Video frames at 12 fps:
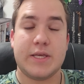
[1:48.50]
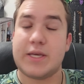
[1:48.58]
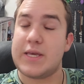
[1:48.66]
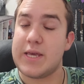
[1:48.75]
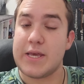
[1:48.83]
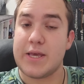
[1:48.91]

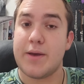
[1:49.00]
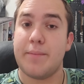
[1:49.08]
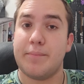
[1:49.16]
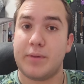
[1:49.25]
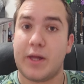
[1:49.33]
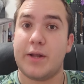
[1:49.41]
key
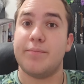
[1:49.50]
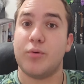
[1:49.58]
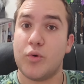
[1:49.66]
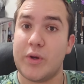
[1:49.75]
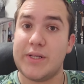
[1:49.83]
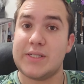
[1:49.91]
plot
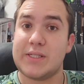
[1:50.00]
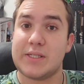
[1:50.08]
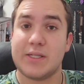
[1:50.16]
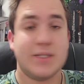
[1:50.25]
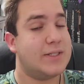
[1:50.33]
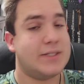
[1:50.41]

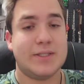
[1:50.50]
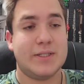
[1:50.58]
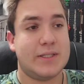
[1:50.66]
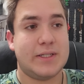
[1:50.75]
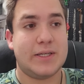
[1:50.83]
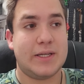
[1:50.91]
points.
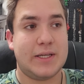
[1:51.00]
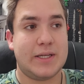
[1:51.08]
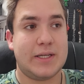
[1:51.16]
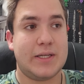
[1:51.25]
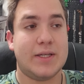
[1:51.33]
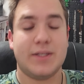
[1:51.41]

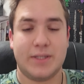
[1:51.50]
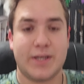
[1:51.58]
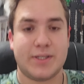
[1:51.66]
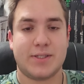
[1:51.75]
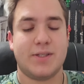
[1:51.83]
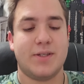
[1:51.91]

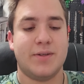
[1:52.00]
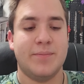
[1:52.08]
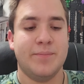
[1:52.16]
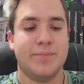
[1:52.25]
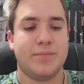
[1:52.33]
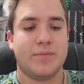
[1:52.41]
Yes.
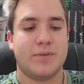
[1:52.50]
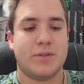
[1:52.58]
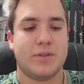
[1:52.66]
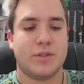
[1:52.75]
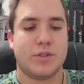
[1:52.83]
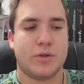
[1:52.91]

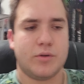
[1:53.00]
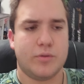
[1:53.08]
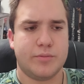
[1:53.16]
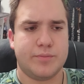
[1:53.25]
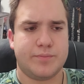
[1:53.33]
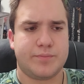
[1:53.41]
And
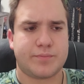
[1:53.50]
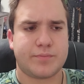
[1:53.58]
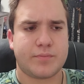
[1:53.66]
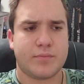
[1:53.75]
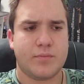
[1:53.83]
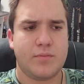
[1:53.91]
so
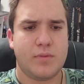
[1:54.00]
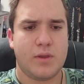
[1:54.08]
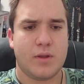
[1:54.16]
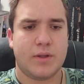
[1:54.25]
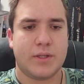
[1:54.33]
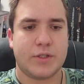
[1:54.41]

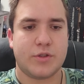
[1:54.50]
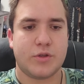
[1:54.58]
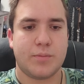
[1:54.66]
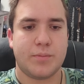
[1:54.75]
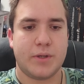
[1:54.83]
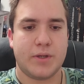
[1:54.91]
that
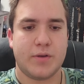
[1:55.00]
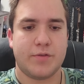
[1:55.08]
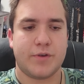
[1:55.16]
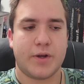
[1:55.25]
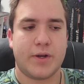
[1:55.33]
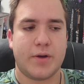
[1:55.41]
should be
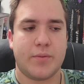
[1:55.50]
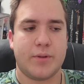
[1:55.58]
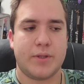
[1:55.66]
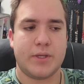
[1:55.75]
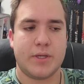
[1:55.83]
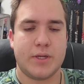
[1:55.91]
find out what
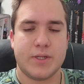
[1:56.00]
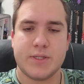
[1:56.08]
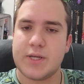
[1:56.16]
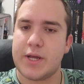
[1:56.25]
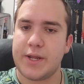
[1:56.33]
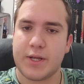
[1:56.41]
the
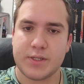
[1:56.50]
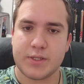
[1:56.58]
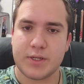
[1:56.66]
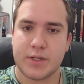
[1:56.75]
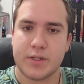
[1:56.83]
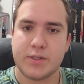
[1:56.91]
inciting
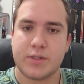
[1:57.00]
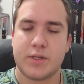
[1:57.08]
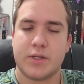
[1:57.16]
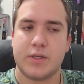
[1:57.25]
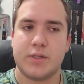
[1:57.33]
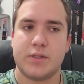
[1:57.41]
incident
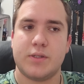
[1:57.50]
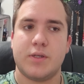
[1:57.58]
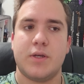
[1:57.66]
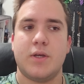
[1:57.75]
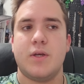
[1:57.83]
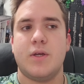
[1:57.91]
is,
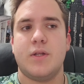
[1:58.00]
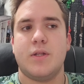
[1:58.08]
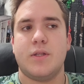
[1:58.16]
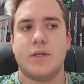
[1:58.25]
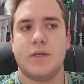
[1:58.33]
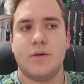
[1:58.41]

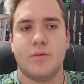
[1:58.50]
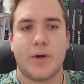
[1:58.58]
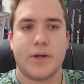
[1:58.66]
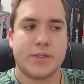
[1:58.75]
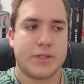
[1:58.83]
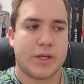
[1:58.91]
the
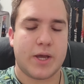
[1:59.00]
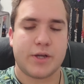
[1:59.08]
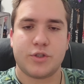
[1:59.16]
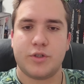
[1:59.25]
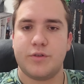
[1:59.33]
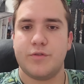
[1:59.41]
rising
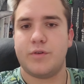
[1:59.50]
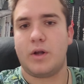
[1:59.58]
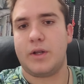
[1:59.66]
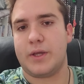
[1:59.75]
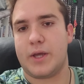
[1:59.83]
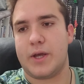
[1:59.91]
action, falling